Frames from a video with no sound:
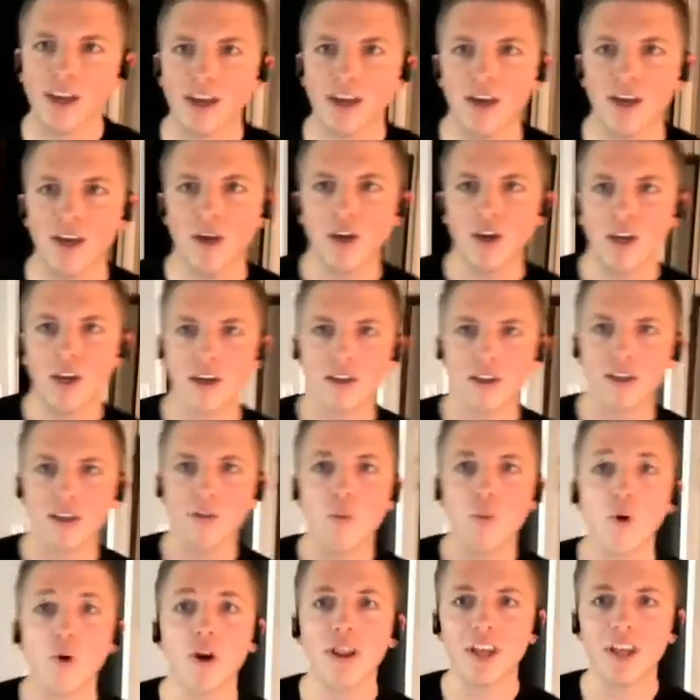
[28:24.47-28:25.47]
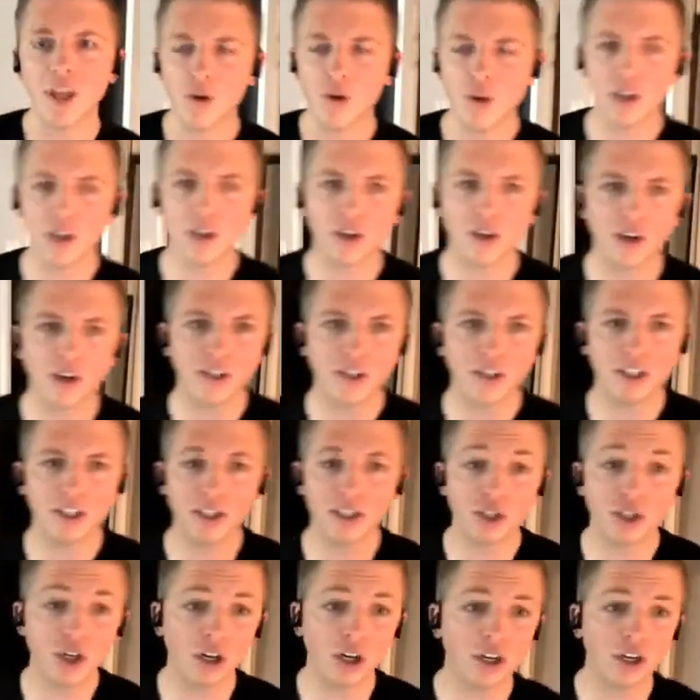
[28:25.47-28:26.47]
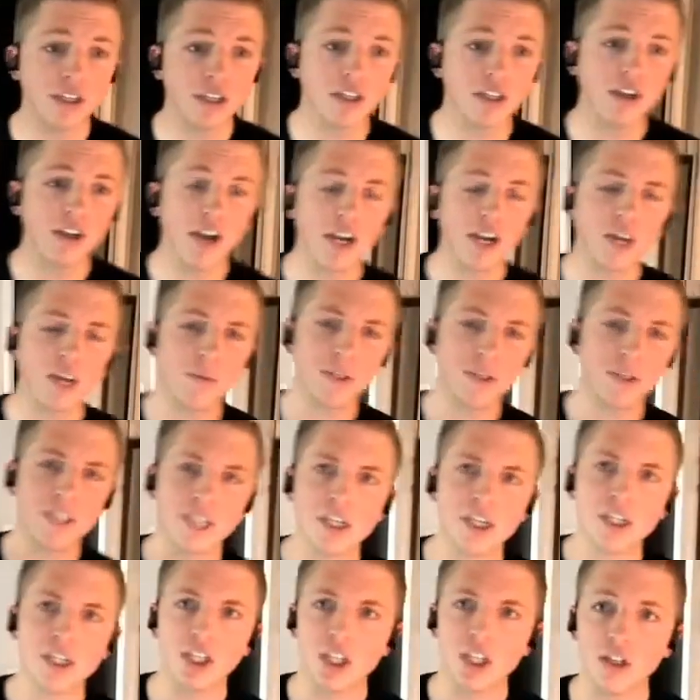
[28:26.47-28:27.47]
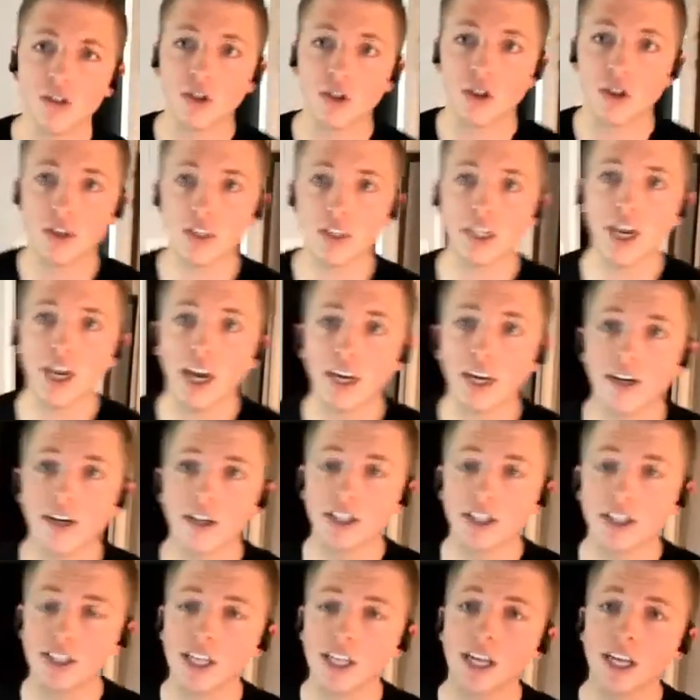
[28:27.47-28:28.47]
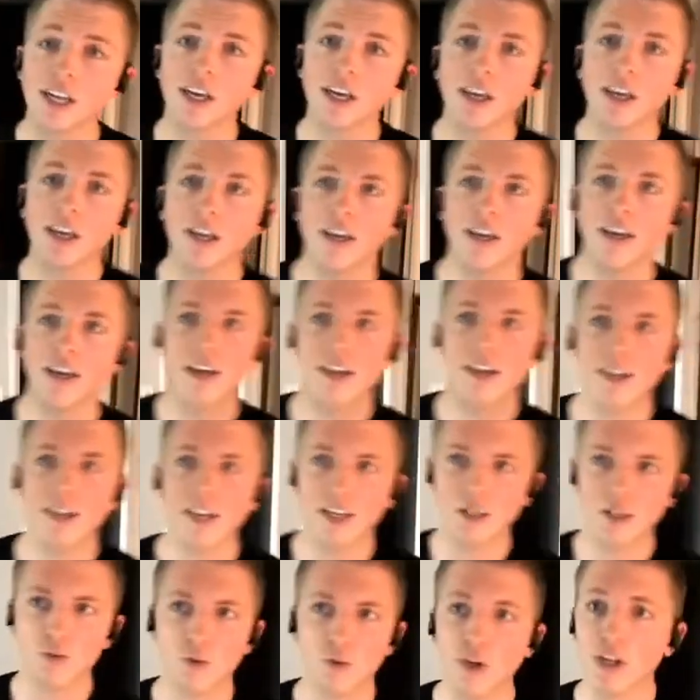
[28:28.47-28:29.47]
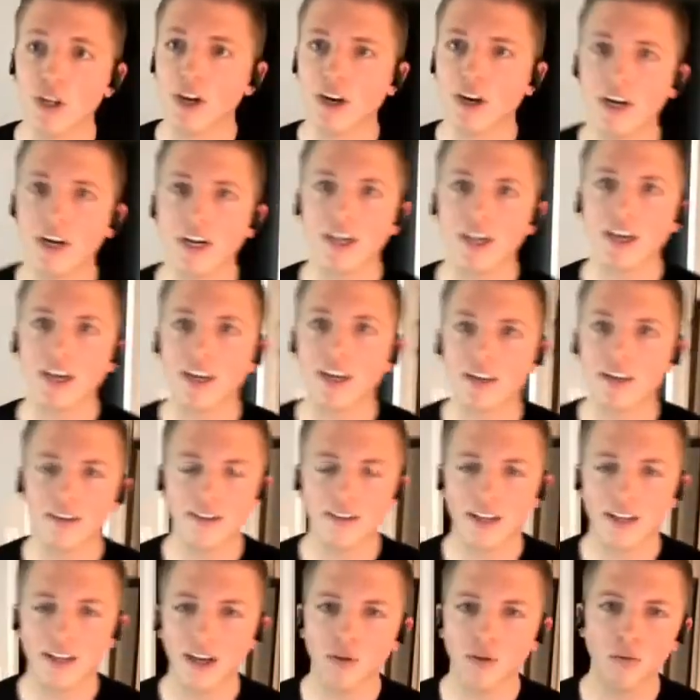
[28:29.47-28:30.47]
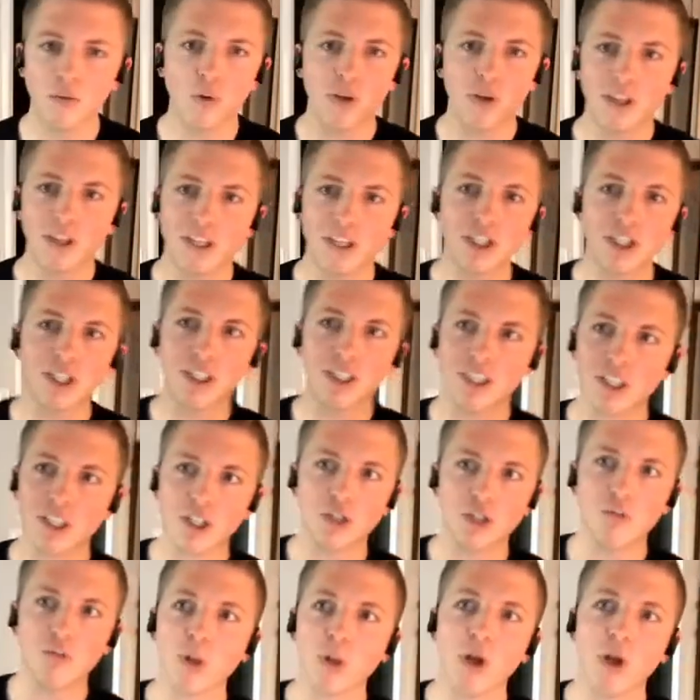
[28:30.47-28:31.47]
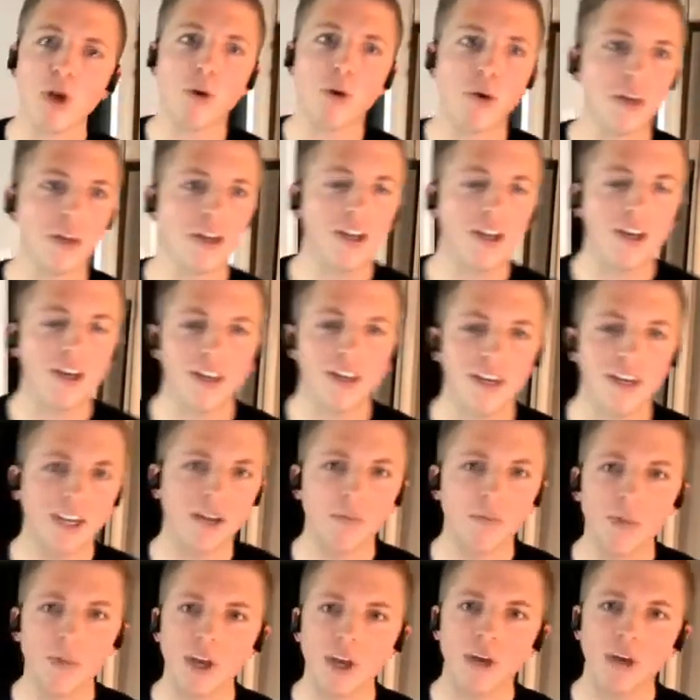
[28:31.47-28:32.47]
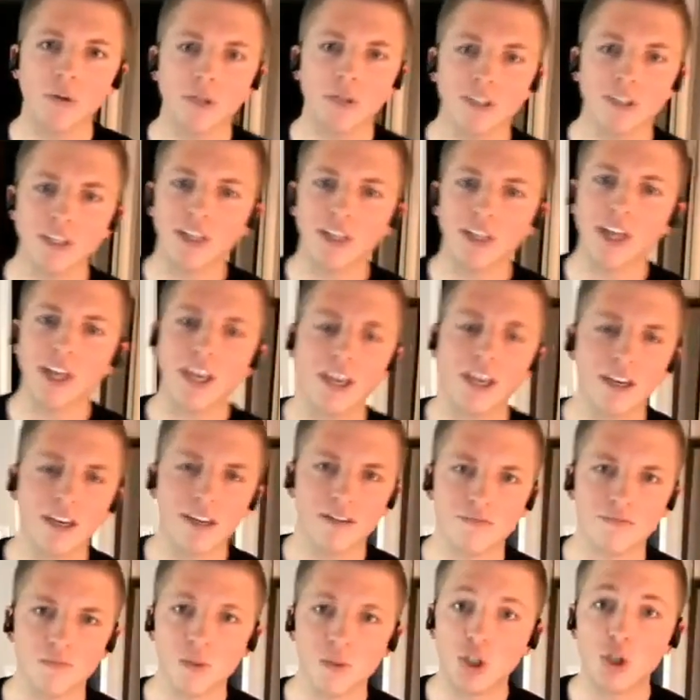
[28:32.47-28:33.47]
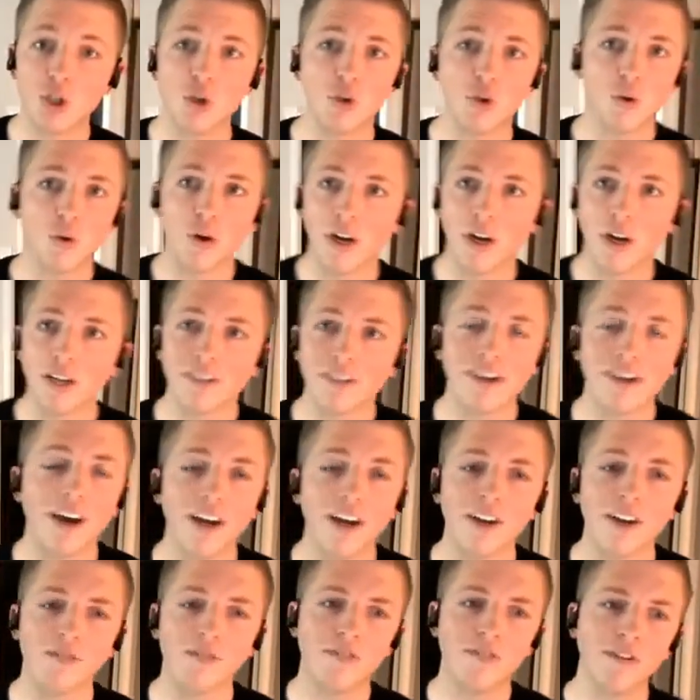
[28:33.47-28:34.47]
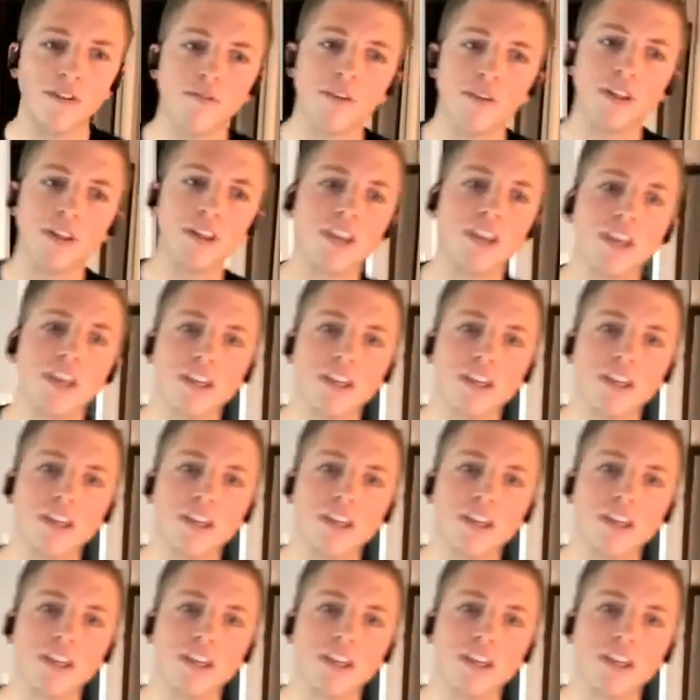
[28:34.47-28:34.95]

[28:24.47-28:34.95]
the more that you can learn to turn to documentation and learn to understand it is when you're gonna like really just explode and be able to like do a ton of different things.